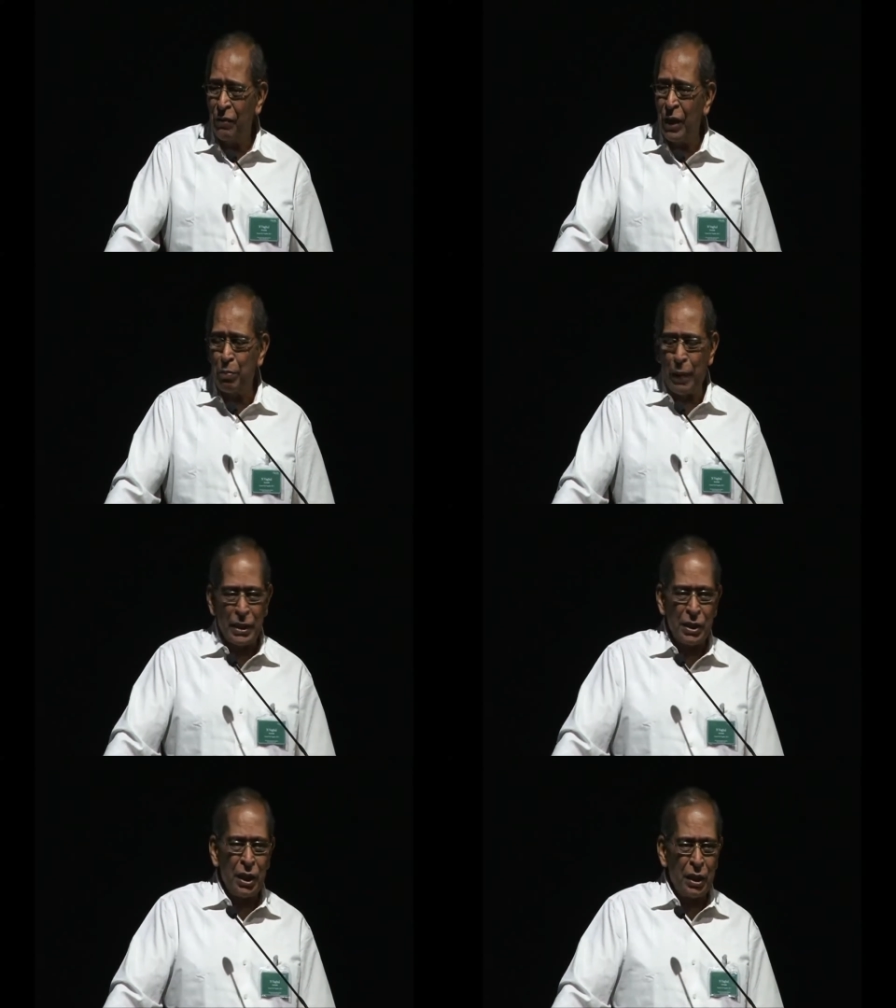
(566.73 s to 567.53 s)
We are
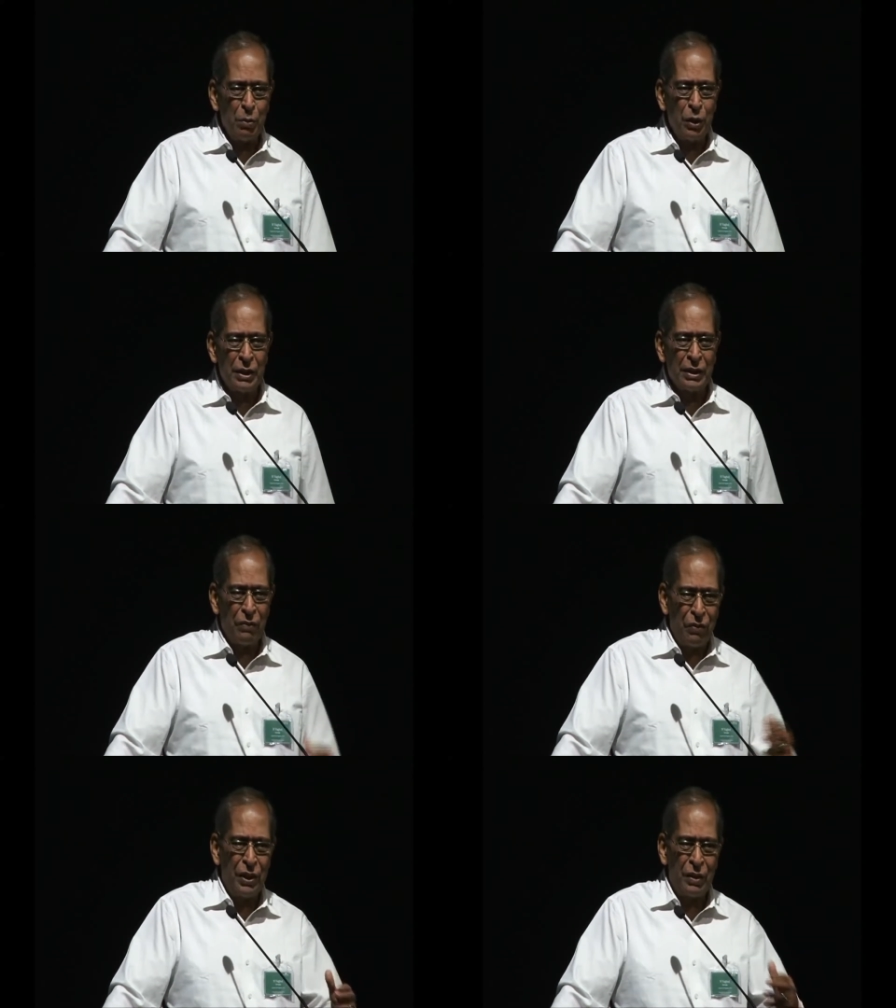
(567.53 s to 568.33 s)
passionate about the
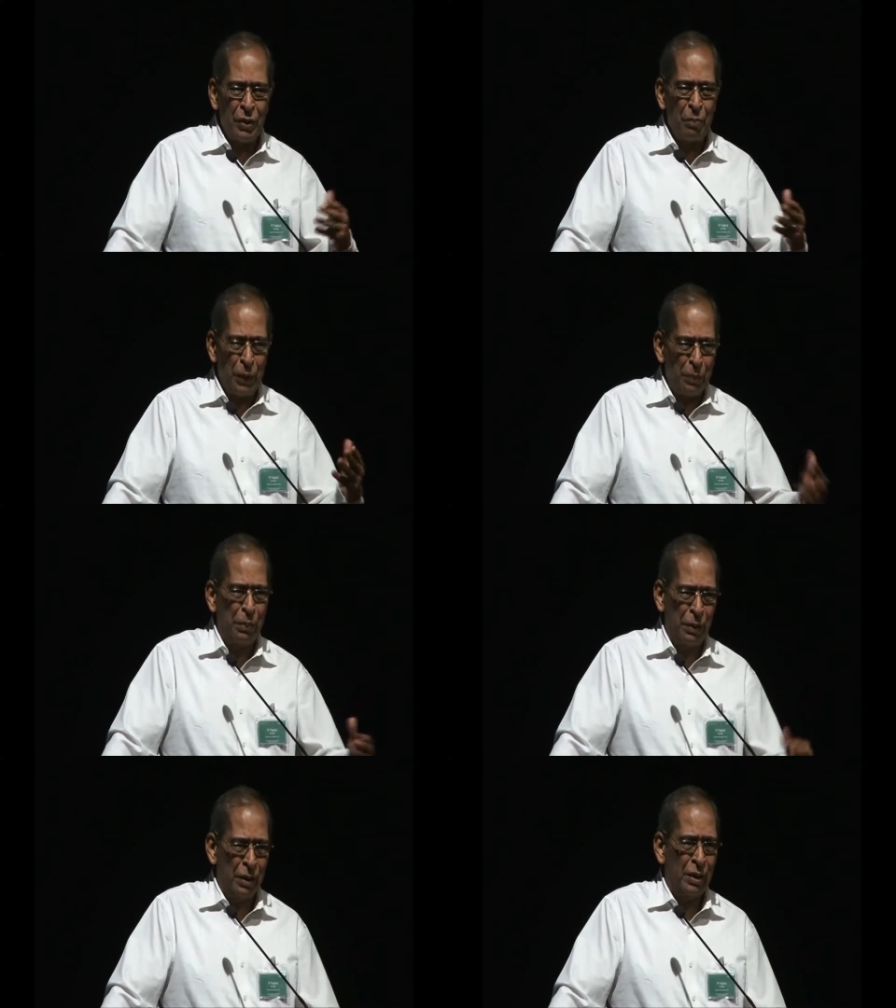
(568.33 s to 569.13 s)
suffering of the
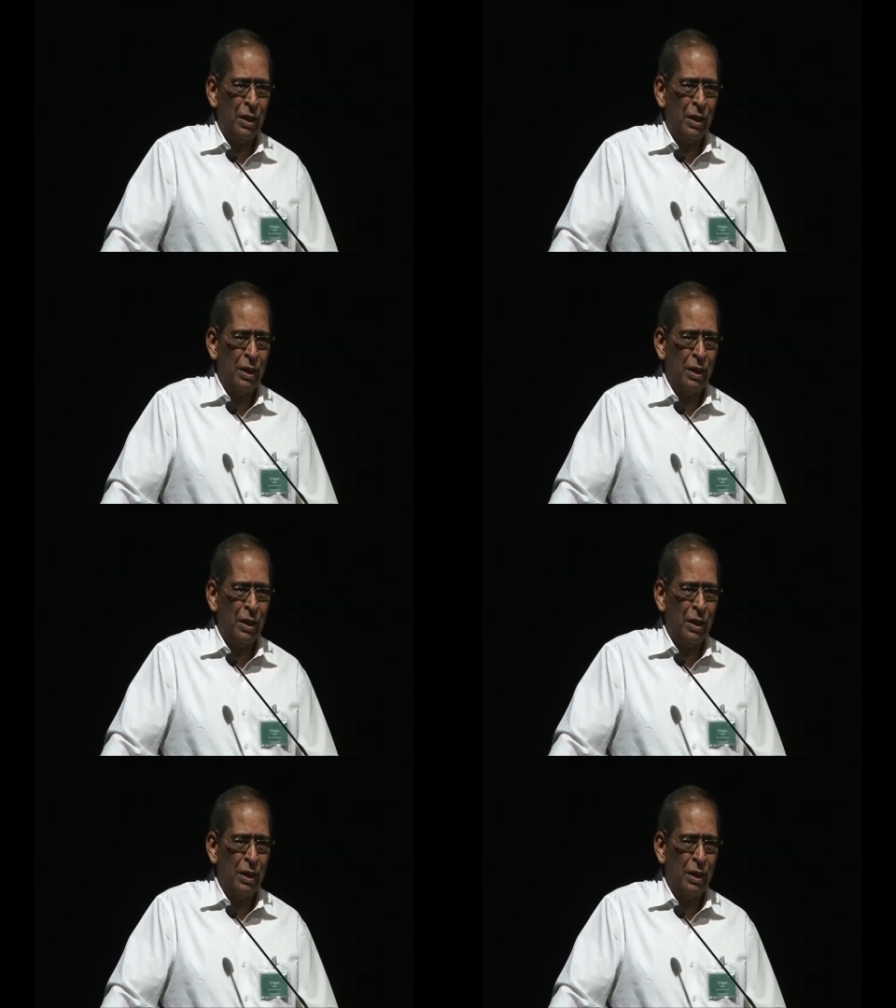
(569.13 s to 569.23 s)
people.